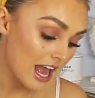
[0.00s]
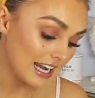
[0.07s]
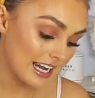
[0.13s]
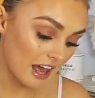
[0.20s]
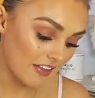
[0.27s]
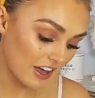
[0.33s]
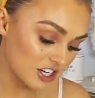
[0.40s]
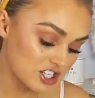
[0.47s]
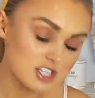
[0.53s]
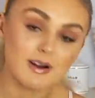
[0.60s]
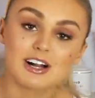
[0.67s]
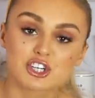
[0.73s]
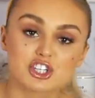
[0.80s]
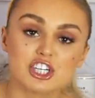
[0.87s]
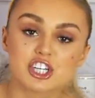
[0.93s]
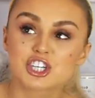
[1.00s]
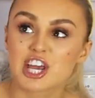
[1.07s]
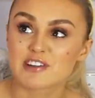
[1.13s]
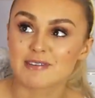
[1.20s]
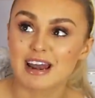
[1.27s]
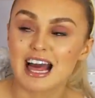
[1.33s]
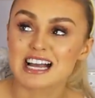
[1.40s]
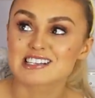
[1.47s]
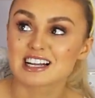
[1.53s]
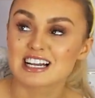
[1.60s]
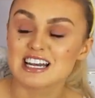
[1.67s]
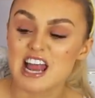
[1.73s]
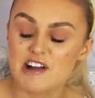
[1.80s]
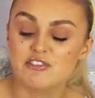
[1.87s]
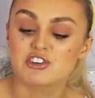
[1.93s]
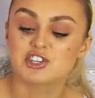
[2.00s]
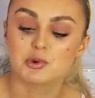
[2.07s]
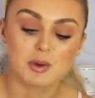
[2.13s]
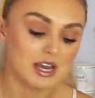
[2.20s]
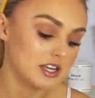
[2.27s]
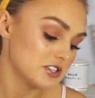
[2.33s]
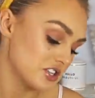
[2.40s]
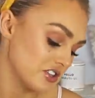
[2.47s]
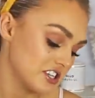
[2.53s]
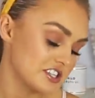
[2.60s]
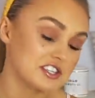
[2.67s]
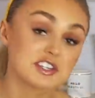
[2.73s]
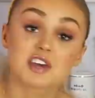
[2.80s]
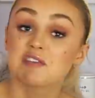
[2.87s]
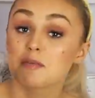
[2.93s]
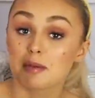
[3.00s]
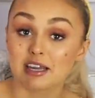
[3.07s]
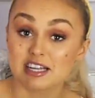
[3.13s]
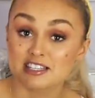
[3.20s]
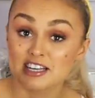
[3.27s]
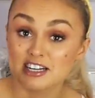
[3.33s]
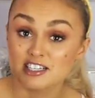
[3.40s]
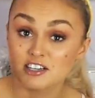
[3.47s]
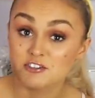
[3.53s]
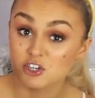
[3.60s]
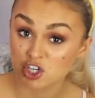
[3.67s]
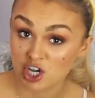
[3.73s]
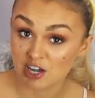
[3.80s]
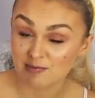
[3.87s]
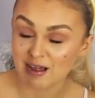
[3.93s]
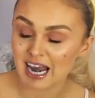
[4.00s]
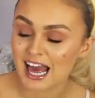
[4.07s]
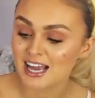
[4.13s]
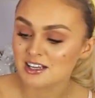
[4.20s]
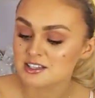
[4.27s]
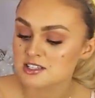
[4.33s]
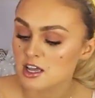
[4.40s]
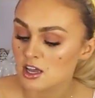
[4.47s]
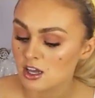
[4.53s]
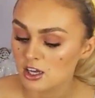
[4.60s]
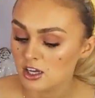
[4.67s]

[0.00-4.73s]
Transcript: now that I do actually need to shave my legs I never do it so this is giving me an incentive to shave my legs